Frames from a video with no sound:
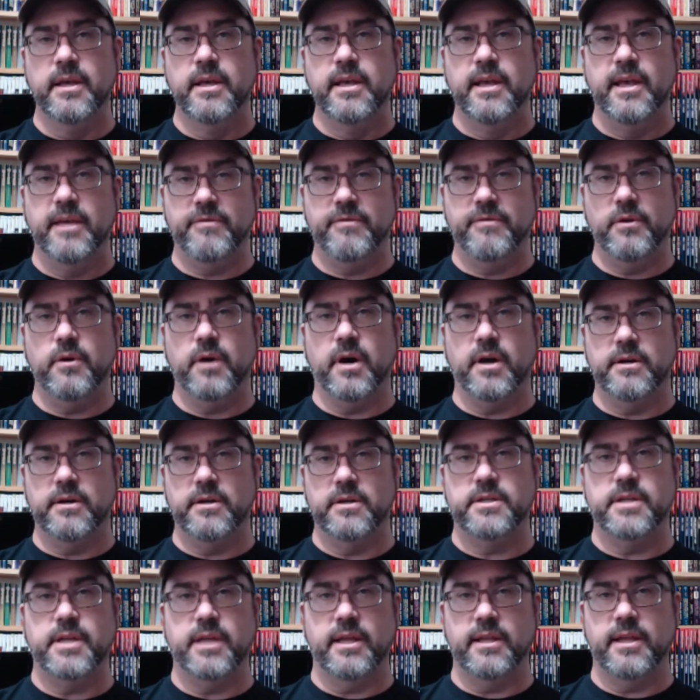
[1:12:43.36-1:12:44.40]
And
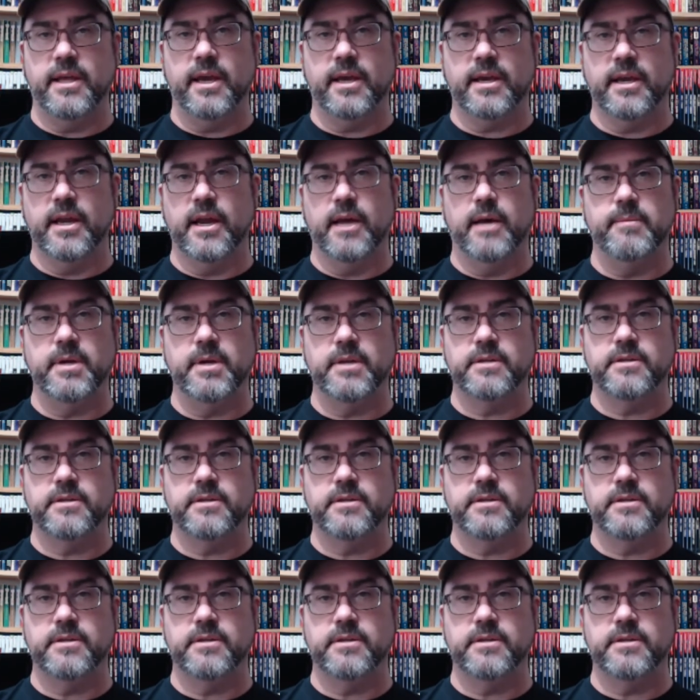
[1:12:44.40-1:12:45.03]
if you understand the